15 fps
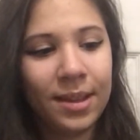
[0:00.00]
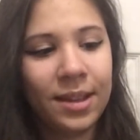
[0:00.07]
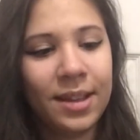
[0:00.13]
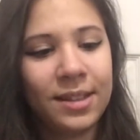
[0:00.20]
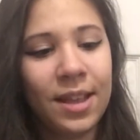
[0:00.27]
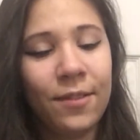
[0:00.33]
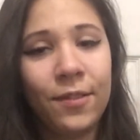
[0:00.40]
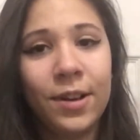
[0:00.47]

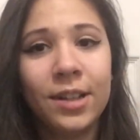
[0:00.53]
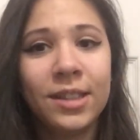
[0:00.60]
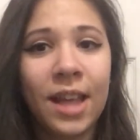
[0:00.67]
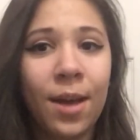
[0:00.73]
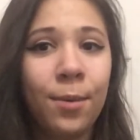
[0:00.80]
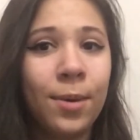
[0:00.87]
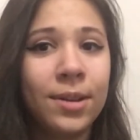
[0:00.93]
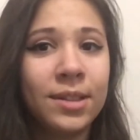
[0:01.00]
Because at first
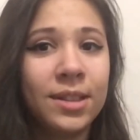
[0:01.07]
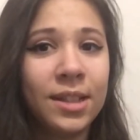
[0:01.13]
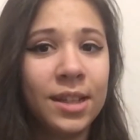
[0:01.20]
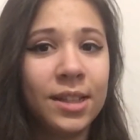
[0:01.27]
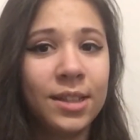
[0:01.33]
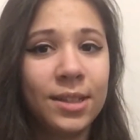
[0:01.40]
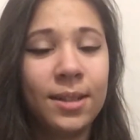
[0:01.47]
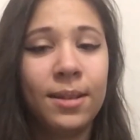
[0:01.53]
I wasn't
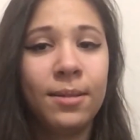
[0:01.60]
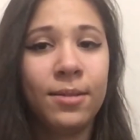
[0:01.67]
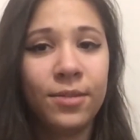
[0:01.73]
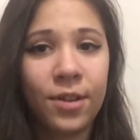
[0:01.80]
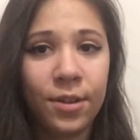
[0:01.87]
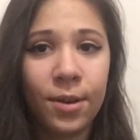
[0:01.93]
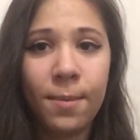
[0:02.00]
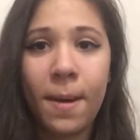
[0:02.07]
into
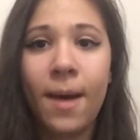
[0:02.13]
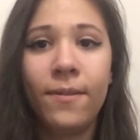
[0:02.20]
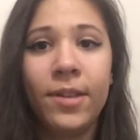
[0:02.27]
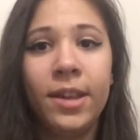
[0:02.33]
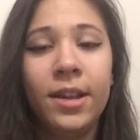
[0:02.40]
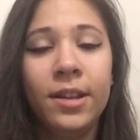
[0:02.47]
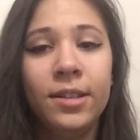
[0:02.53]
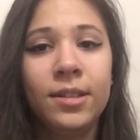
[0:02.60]
Funko Pop
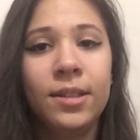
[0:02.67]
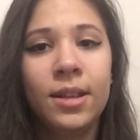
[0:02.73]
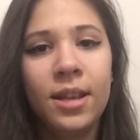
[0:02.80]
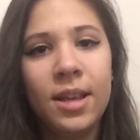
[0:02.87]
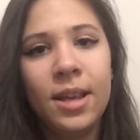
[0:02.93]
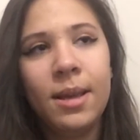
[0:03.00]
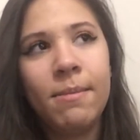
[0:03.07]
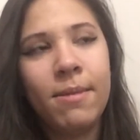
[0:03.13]
figures,
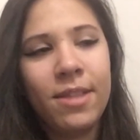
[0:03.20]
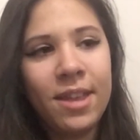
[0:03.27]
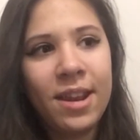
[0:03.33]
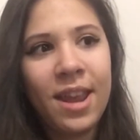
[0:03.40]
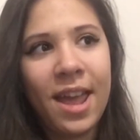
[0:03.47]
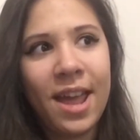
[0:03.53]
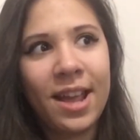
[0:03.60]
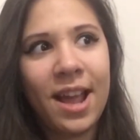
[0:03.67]
but
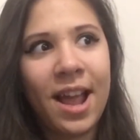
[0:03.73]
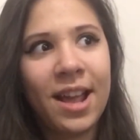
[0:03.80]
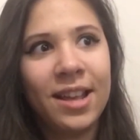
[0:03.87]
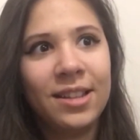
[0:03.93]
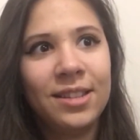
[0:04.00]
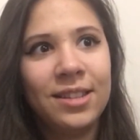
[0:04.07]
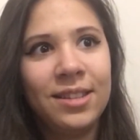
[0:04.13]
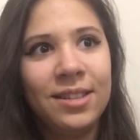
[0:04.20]
then I,
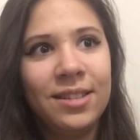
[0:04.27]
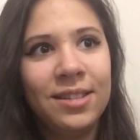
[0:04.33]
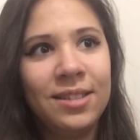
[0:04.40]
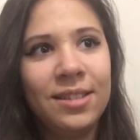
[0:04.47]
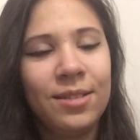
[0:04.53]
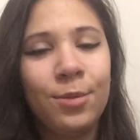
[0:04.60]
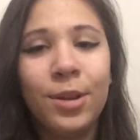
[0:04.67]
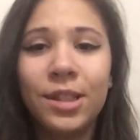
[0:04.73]
I
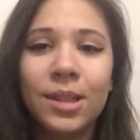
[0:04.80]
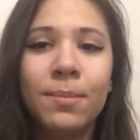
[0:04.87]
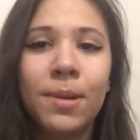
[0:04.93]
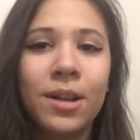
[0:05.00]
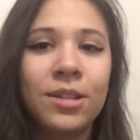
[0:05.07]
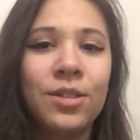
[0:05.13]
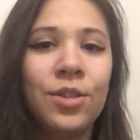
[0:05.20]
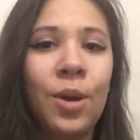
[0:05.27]
went to
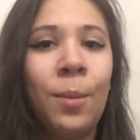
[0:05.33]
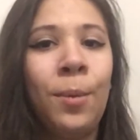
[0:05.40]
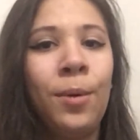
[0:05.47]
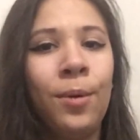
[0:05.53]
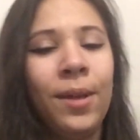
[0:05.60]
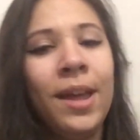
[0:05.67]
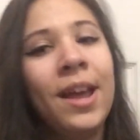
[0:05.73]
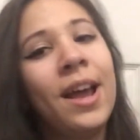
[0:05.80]
Barnes &
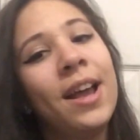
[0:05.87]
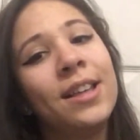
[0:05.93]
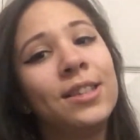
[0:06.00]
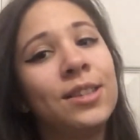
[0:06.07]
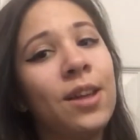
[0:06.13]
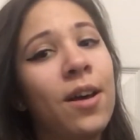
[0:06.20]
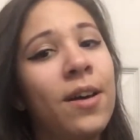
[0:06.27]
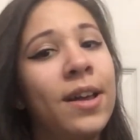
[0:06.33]
Noble, I
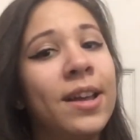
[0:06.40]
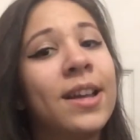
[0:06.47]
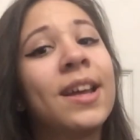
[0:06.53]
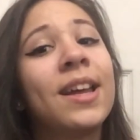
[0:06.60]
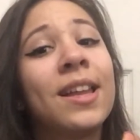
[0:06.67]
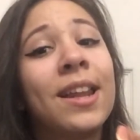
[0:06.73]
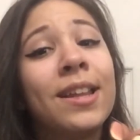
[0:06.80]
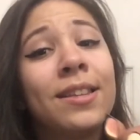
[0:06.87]
saw
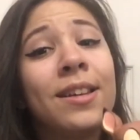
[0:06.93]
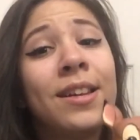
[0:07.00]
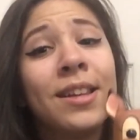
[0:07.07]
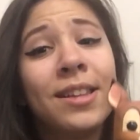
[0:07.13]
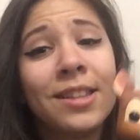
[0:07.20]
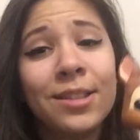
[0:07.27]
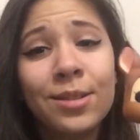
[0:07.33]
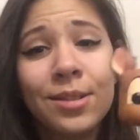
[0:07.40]
it, and I thought
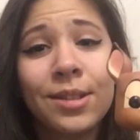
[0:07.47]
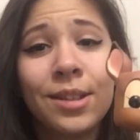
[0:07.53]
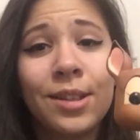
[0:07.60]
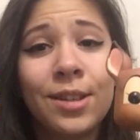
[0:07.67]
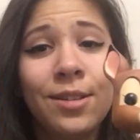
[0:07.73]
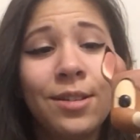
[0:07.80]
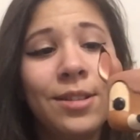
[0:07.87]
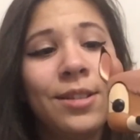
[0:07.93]
this was the
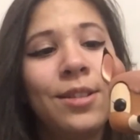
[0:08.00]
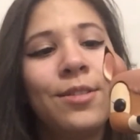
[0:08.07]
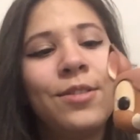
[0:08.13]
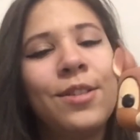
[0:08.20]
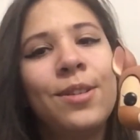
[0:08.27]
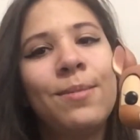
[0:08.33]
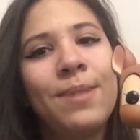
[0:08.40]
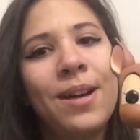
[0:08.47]
cutest little
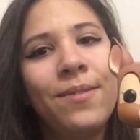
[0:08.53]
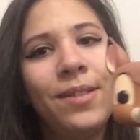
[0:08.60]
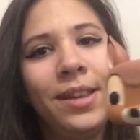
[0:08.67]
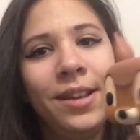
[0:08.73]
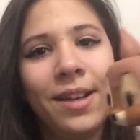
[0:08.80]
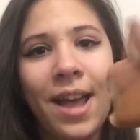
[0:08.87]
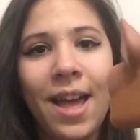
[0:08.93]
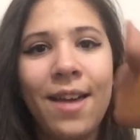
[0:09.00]
Funko Pop
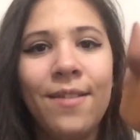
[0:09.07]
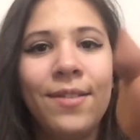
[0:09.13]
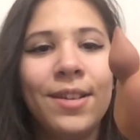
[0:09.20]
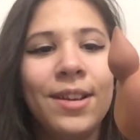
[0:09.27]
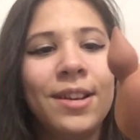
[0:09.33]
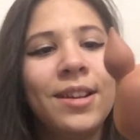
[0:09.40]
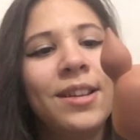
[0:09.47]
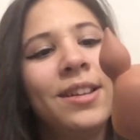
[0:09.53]
figure
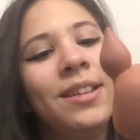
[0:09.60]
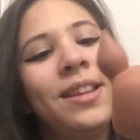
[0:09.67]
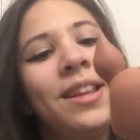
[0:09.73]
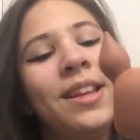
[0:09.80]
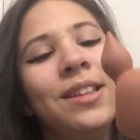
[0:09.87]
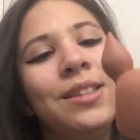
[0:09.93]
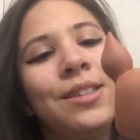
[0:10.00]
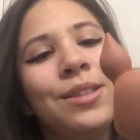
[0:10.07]
ever.
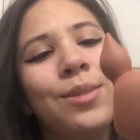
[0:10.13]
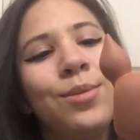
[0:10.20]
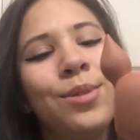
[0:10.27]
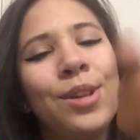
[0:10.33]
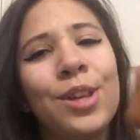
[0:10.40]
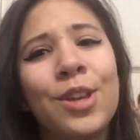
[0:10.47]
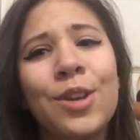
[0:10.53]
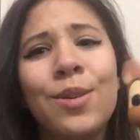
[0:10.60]
Like, it's so
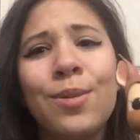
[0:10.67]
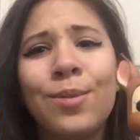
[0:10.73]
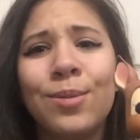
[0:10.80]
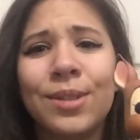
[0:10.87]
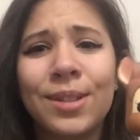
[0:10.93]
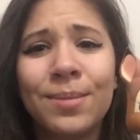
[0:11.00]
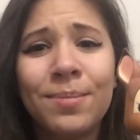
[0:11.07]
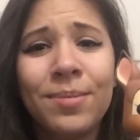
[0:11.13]

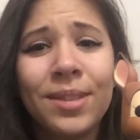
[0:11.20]
cute.